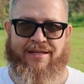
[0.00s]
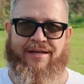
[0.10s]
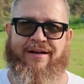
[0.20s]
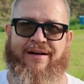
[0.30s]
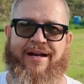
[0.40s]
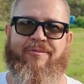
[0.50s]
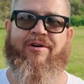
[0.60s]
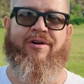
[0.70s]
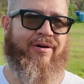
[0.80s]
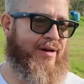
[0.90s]
All right,
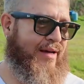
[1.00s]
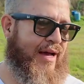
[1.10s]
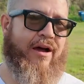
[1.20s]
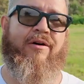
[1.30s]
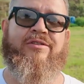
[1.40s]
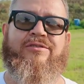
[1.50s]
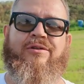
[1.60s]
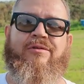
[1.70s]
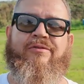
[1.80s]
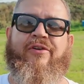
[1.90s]
well, I
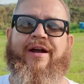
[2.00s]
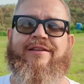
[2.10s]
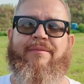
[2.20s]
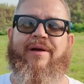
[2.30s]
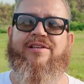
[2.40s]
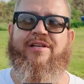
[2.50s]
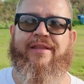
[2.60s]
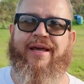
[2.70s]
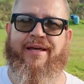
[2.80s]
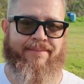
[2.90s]
also forgot to mention
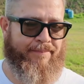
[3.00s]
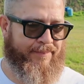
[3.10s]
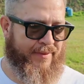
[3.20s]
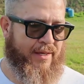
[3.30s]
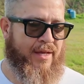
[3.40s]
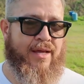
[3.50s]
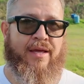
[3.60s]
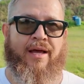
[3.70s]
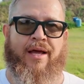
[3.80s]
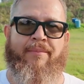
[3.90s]
that
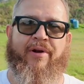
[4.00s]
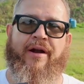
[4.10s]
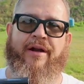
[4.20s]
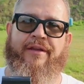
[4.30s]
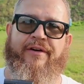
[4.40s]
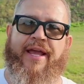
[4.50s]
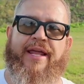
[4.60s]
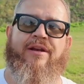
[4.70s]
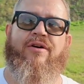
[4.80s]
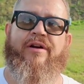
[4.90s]
I brought another
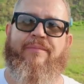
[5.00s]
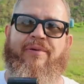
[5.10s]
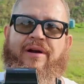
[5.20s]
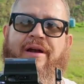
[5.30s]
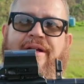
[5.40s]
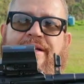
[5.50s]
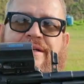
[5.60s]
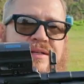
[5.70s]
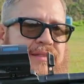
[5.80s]
handguard to put on it.